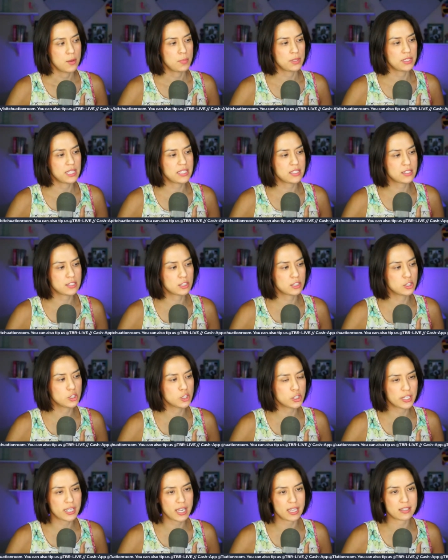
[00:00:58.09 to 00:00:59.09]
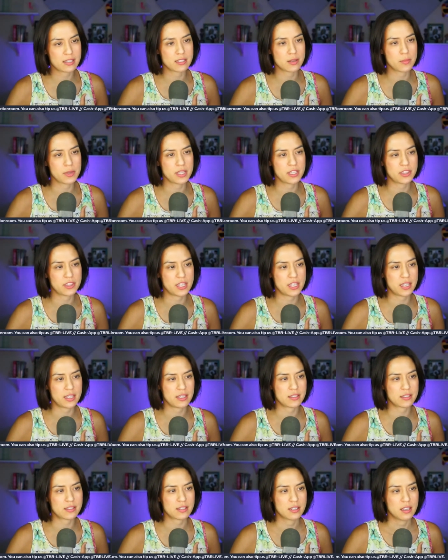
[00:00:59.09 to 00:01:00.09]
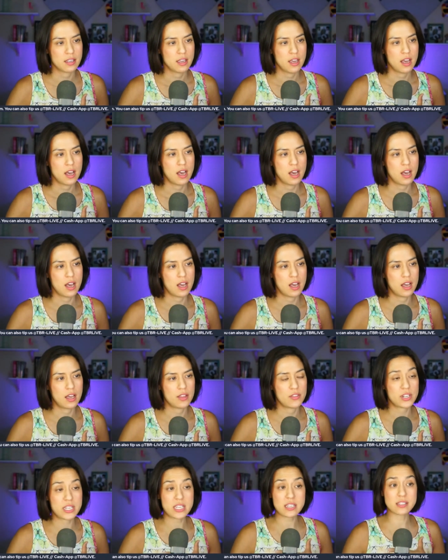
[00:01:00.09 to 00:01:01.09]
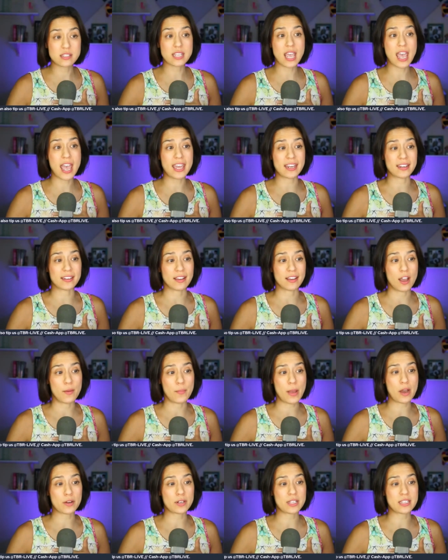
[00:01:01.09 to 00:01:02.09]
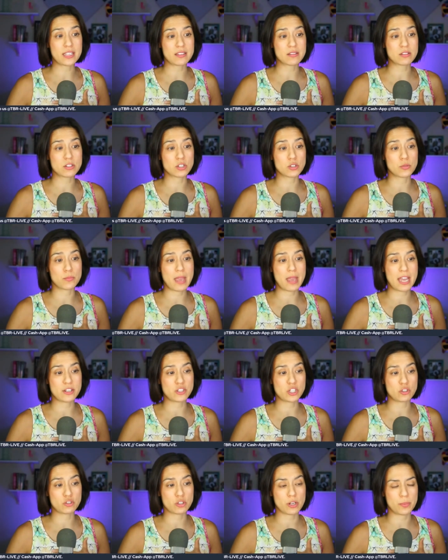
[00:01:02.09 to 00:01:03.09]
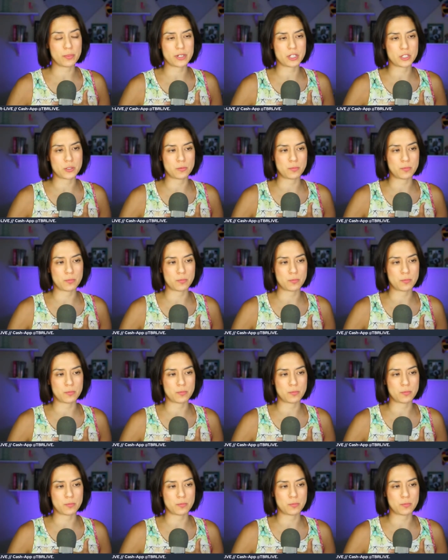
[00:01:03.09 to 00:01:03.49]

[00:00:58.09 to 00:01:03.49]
But let's look at some of the things uh, that he said about his magic trip into